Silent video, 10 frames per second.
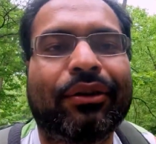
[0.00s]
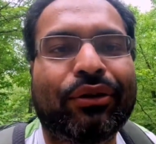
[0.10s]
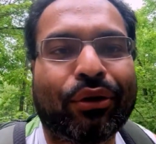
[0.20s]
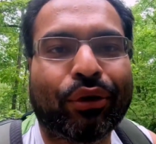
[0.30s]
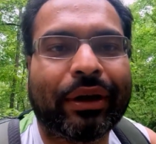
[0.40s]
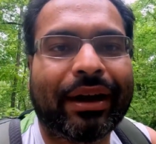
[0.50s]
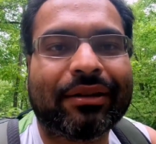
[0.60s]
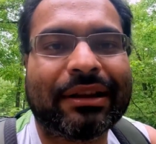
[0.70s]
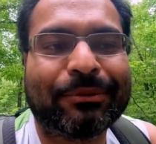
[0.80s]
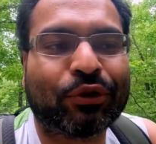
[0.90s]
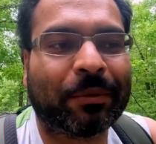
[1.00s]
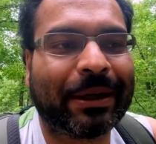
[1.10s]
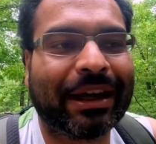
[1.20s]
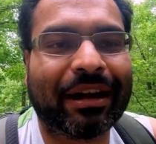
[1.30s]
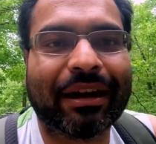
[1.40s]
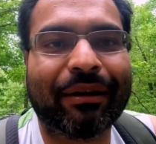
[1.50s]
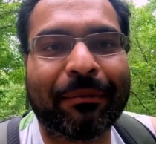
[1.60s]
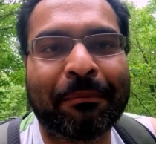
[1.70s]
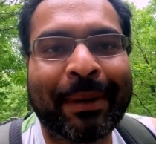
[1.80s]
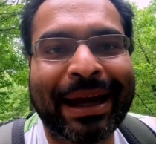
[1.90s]
So there seems to be a
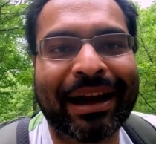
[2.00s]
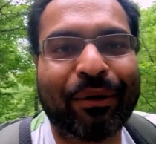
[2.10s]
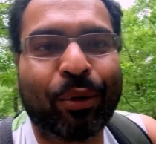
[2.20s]
mega